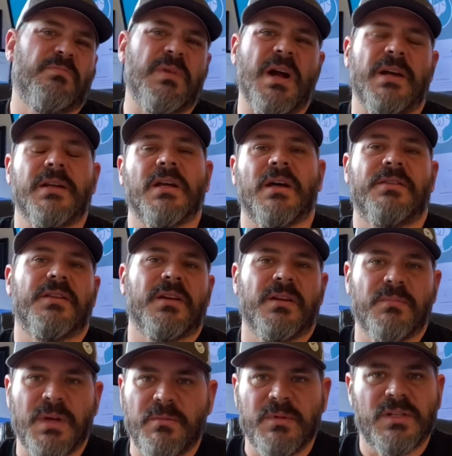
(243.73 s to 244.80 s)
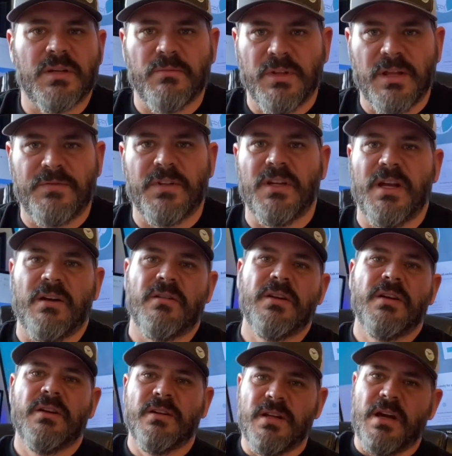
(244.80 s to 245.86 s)
Probably nothing. Maybe someone left a nail.
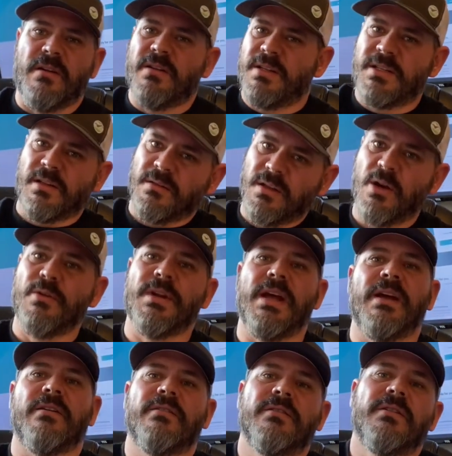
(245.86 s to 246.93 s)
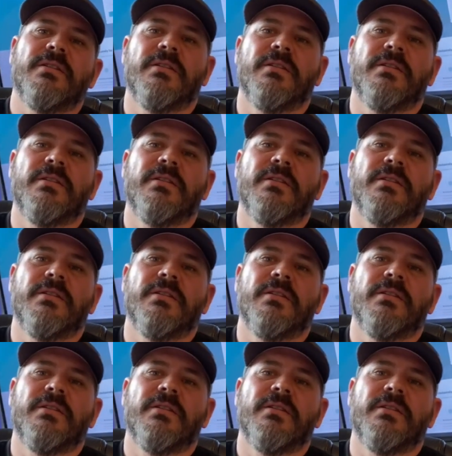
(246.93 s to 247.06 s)
No, it's a low nail.